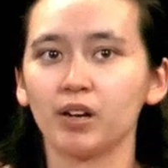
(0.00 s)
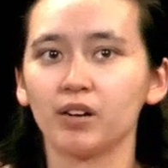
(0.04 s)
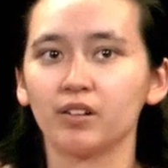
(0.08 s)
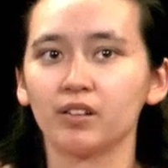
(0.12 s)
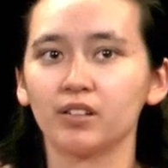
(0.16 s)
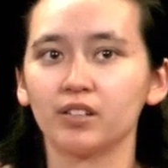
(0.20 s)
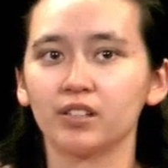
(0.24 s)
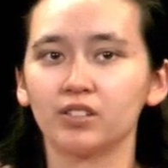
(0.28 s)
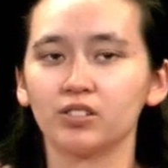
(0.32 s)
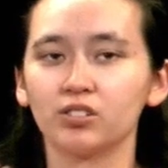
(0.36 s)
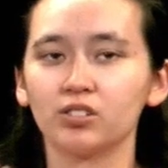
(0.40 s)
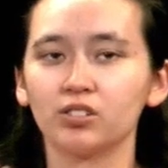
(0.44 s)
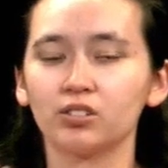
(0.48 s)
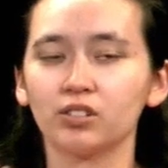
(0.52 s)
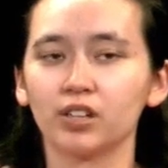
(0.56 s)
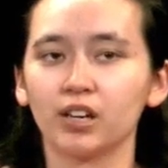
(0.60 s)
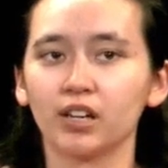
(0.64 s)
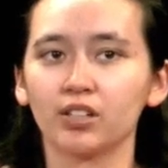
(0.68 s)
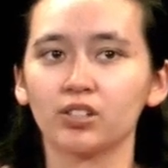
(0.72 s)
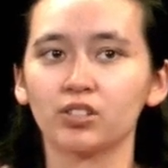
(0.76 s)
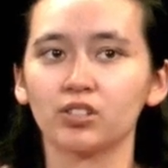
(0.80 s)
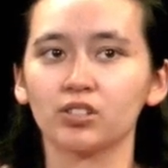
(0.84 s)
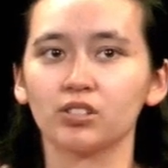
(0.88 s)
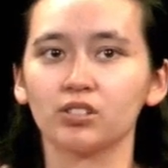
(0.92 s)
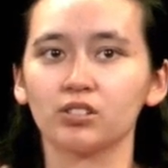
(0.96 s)
pairing
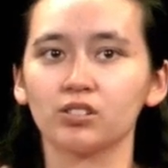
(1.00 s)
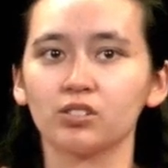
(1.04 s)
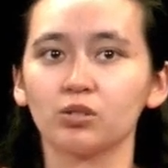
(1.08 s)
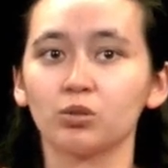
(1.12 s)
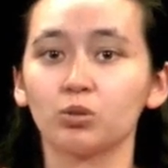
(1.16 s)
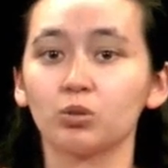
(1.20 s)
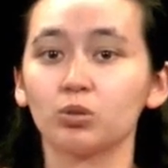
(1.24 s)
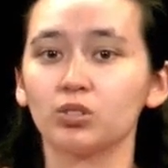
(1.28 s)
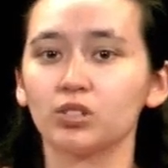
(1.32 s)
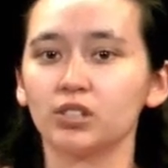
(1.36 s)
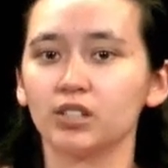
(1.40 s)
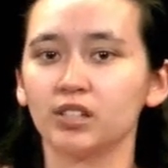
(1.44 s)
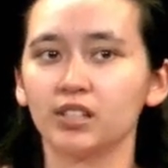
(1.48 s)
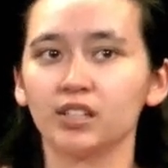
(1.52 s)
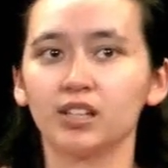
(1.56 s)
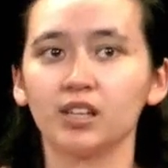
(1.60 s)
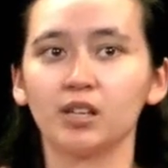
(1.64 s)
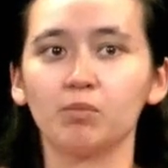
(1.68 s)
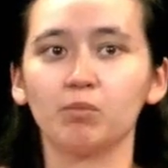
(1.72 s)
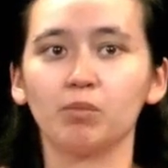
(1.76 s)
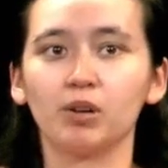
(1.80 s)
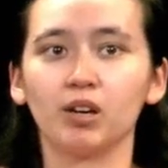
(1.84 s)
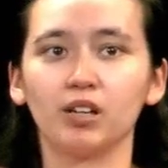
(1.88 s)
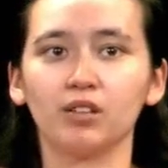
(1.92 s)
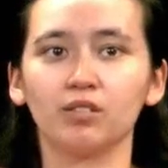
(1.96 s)
interactions or
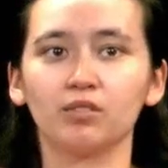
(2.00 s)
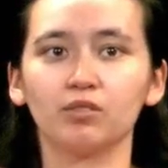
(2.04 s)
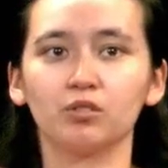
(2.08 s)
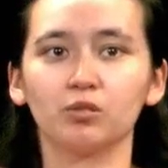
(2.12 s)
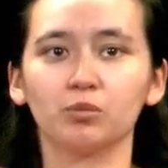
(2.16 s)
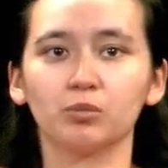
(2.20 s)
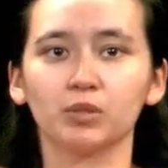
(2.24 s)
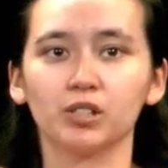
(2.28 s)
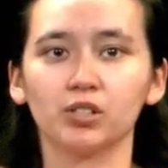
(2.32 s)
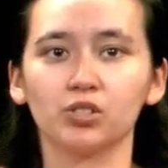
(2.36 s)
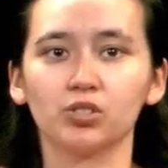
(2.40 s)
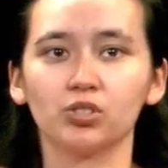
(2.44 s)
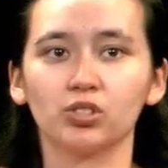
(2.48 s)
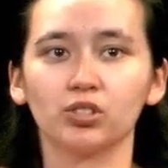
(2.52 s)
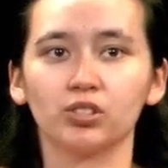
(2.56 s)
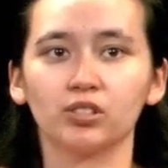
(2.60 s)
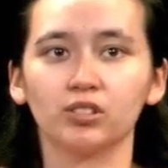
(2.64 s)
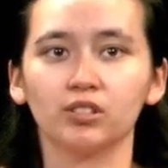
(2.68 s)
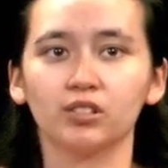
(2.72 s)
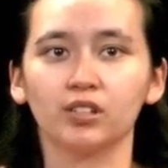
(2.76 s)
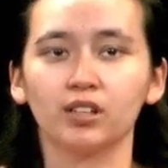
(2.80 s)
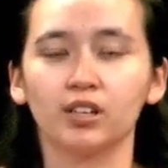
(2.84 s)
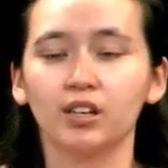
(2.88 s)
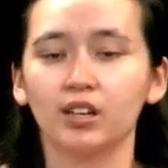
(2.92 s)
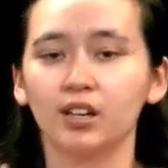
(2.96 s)
DNA bond
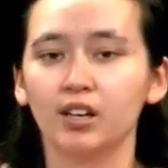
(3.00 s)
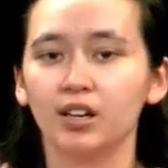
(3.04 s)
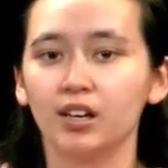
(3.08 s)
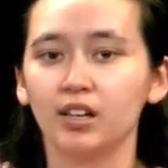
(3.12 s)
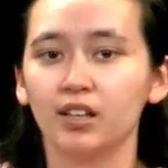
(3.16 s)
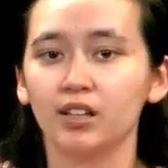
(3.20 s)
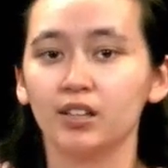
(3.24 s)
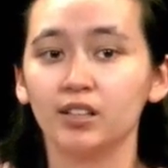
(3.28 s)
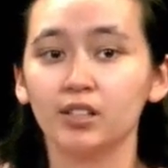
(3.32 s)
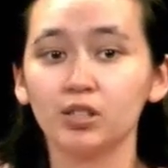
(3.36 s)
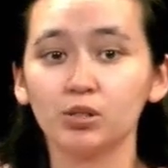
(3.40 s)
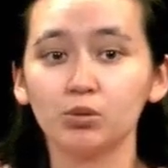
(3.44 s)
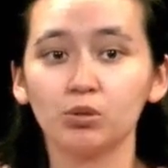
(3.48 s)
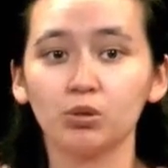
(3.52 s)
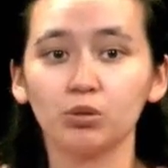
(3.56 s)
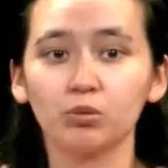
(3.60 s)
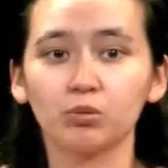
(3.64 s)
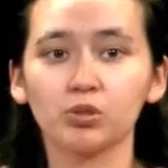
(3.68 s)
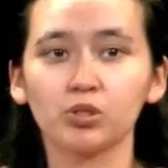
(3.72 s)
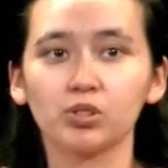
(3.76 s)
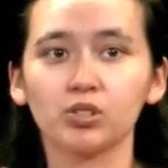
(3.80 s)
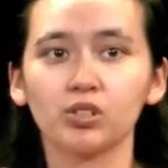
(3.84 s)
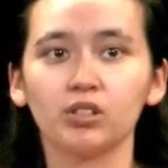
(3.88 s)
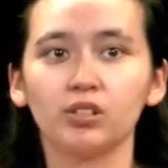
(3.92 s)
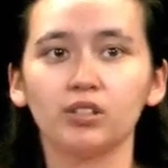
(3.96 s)
formation. This will
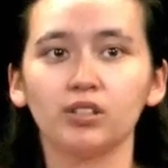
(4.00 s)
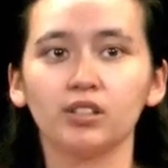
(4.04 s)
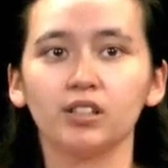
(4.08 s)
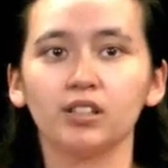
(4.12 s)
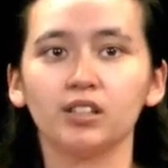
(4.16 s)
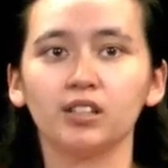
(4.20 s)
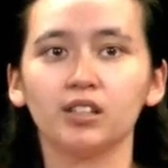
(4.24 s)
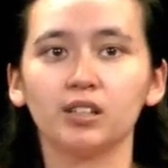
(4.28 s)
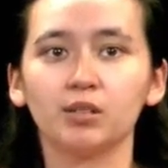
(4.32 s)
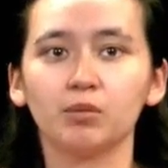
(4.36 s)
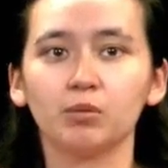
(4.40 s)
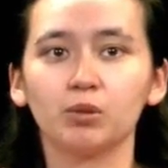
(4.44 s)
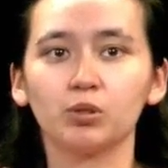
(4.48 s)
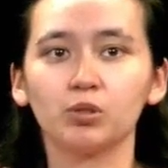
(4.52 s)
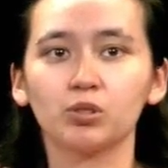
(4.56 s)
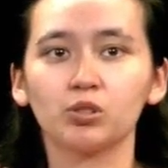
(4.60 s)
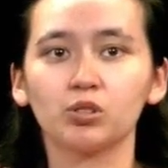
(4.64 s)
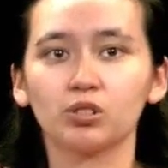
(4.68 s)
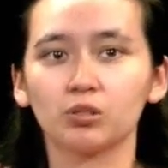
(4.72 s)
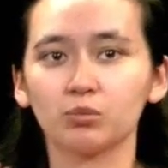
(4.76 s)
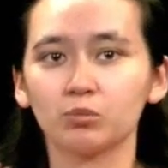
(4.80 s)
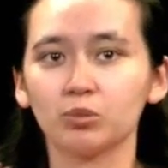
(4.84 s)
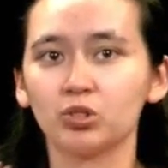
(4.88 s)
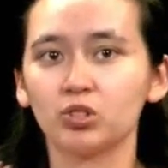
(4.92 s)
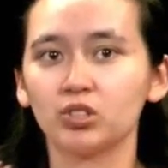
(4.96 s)
result in the
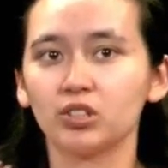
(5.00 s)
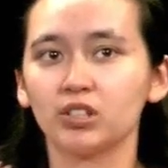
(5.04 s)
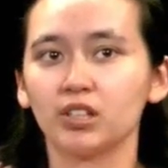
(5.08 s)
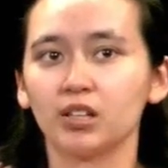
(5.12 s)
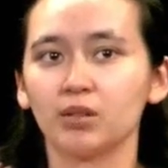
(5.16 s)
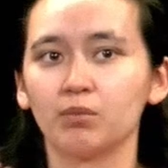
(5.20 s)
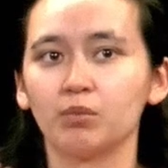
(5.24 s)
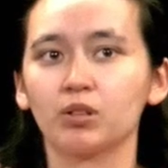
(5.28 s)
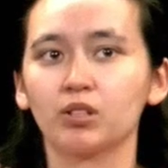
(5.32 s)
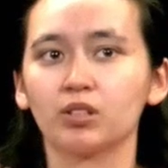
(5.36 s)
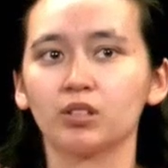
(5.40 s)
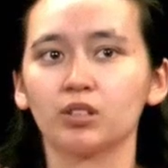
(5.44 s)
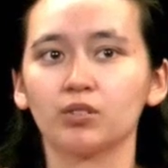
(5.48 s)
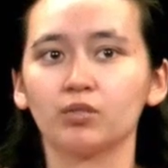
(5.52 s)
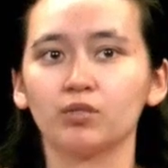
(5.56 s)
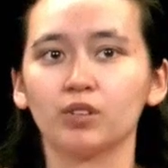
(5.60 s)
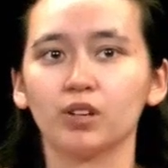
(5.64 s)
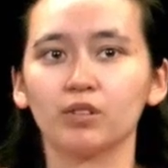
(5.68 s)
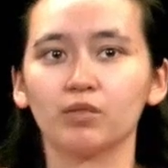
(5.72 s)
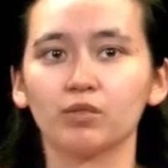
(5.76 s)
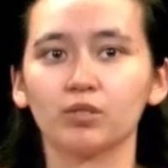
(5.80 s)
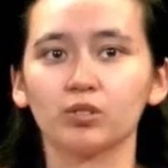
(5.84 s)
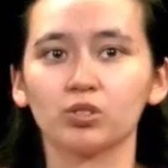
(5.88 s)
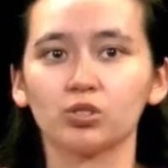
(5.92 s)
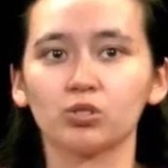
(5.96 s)
most thermodynamically
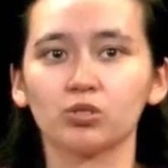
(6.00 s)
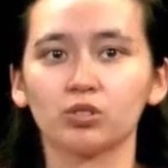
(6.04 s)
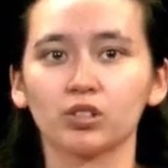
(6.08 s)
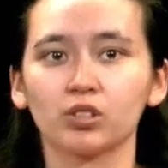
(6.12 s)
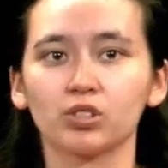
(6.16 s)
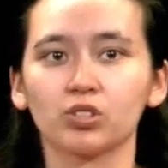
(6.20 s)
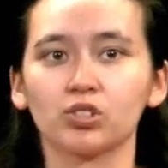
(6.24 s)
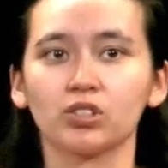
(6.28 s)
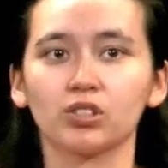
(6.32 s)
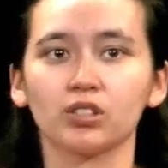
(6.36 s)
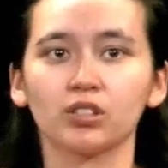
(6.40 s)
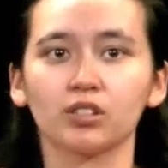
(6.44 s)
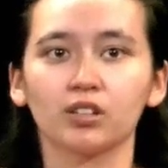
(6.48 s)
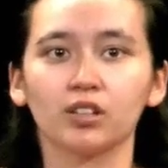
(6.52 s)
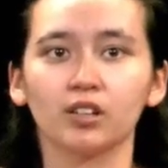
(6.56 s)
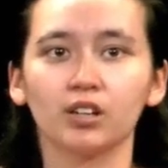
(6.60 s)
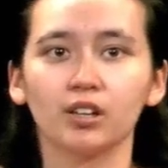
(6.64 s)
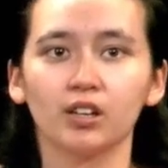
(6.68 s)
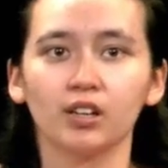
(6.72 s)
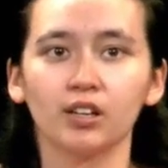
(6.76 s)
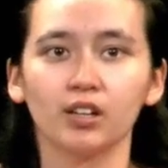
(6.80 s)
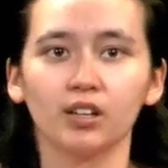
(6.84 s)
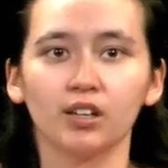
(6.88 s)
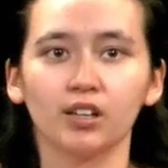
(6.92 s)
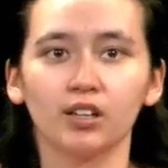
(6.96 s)
favored structure.
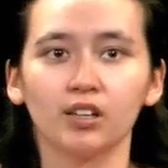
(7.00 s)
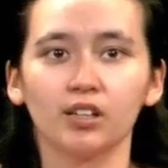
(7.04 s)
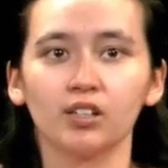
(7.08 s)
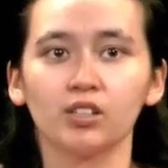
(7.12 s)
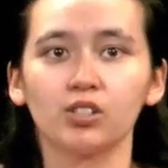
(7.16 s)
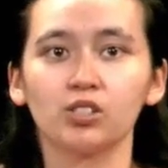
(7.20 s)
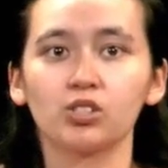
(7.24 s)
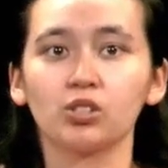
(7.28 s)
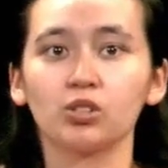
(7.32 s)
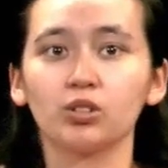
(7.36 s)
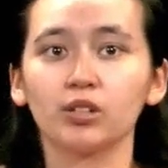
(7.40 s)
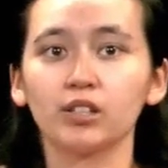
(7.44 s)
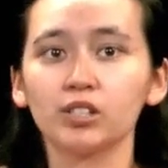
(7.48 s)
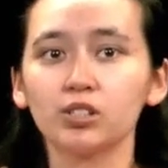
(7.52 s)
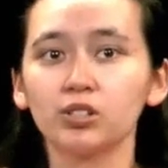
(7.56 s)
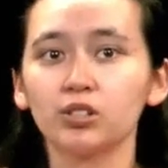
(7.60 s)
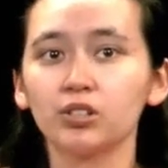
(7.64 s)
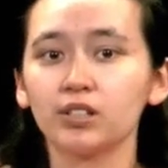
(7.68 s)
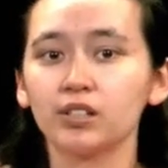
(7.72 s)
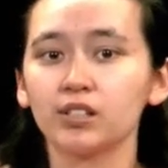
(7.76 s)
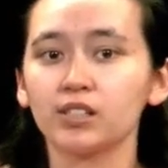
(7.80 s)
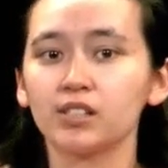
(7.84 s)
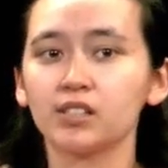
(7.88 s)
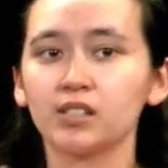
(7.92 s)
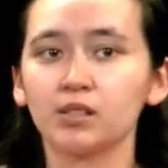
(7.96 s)
So let's
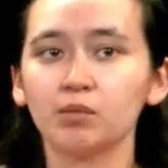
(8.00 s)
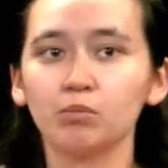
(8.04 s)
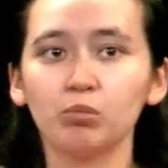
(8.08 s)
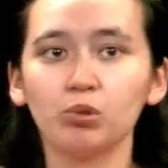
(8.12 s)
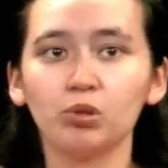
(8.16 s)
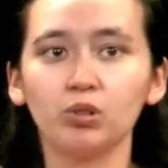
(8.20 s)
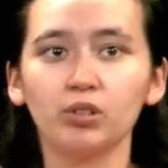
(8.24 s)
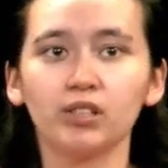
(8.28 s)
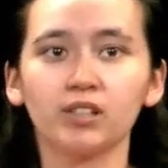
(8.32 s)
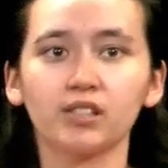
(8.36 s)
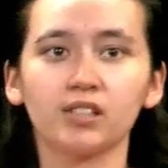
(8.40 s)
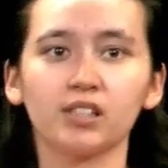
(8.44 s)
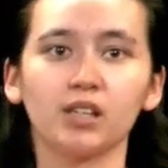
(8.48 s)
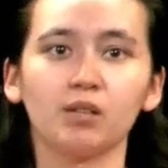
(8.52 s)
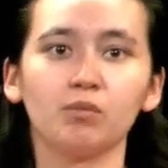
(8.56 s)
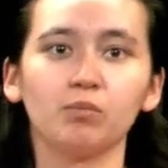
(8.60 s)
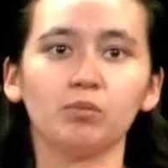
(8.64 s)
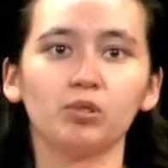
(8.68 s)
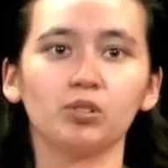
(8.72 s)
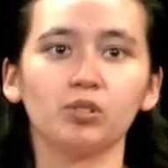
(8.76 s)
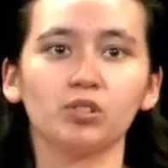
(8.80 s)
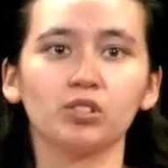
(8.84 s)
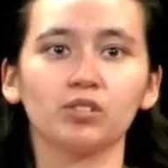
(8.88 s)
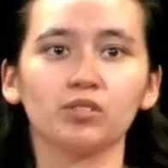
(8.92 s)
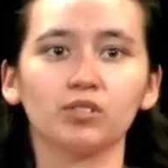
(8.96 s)
look at simple
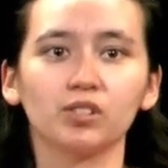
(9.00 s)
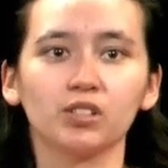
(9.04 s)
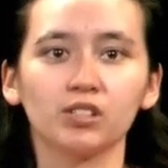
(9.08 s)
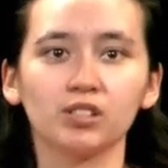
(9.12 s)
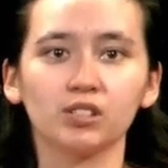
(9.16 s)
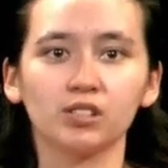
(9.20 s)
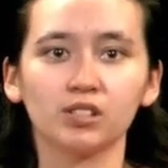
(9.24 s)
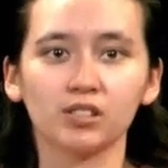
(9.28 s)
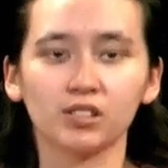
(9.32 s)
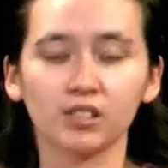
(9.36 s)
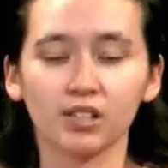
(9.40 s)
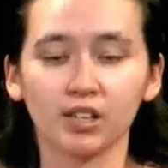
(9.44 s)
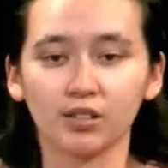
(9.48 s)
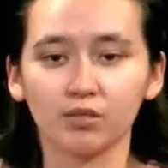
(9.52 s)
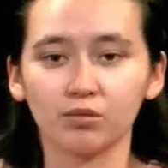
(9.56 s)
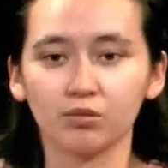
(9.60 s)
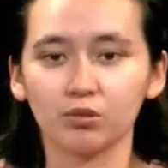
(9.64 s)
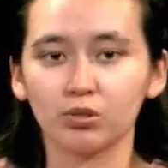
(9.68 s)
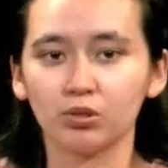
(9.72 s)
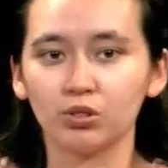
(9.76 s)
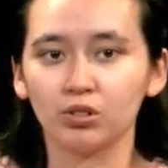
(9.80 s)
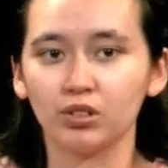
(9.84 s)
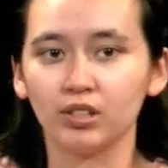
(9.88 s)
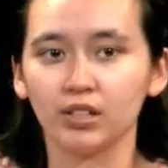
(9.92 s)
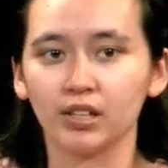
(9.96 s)
examples of this design
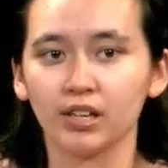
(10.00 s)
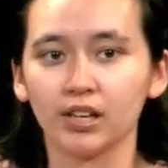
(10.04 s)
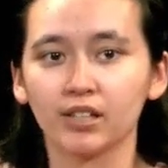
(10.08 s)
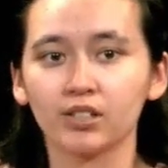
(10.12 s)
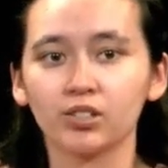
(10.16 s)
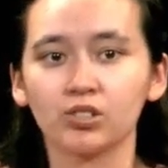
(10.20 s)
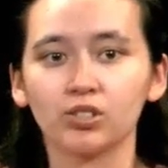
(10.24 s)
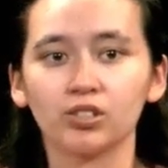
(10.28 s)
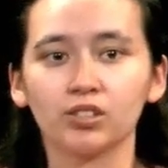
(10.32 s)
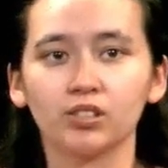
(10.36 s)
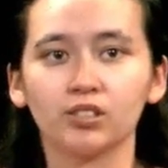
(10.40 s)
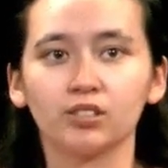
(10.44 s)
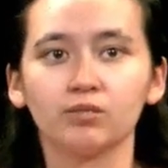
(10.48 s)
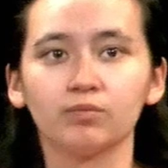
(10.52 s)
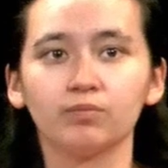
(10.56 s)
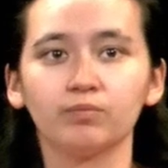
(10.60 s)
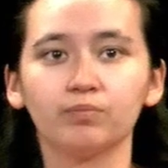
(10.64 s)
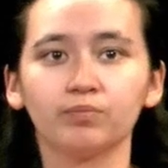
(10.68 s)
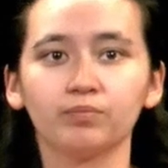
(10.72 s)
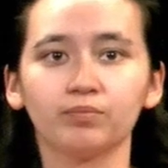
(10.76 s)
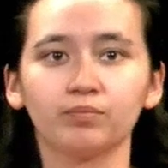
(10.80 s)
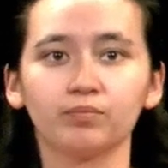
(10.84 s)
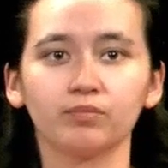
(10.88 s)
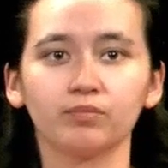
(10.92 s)
rule in action.